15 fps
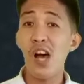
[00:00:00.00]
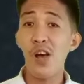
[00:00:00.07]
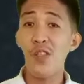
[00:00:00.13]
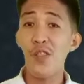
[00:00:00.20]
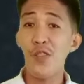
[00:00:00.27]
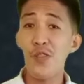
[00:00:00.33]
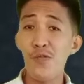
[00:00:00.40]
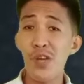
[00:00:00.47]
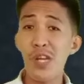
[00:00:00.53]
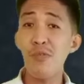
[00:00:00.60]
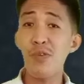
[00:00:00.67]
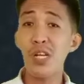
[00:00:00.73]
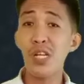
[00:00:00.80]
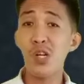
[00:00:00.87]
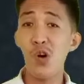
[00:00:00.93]
and 3
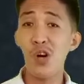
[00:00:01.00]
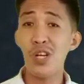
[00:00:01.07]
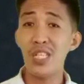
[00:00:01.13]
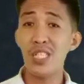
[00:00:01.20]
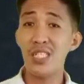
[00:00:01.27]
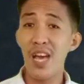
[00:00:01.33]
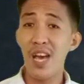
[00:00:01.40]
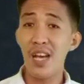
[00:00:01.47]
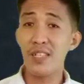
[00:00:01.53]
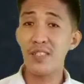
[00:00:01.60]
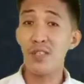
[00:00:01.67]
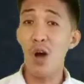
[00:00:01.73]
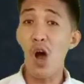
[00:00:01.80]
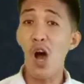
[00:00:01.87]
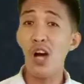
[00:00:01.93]
recorded
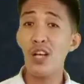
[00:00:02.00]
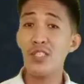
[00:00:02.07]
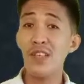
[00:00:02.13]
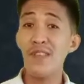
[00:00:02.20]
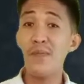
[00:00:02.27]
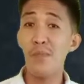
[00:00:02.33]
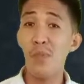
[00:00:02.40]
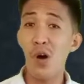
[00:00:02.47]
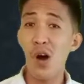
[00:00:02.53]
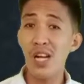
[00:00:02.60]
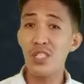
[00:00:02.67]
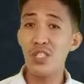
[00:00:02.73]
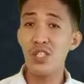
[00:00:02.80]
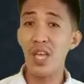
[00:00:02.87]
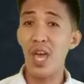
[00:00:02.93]
deaths as of
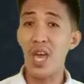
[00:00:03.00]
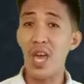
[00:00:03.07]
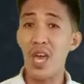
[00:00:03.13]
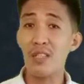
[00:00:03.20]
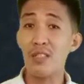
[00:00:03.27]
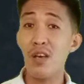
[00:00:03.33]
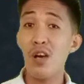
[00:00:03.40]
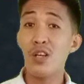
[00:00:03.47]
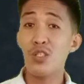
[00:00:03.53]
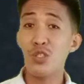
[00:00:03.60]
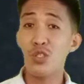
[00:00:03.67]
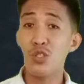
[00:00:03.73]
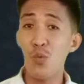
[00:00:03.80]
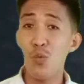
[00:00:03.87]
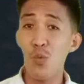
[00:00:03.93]
March 8,
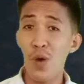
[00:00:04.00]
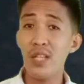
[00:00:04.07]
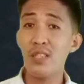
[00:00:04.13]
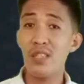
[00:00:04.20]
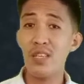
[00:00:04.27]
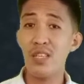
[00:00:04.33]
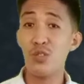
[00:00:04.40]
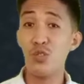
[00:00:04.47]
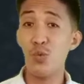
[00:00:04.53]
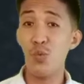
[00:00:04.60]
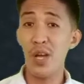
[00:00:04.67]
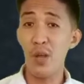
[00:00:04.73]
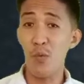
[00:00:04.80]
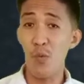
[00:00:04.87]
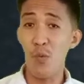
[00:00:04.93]

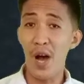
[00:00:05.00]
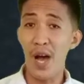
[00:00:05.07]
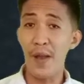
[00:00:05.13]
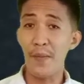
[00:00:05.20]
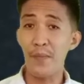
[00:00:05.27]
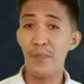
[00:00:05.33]
2021.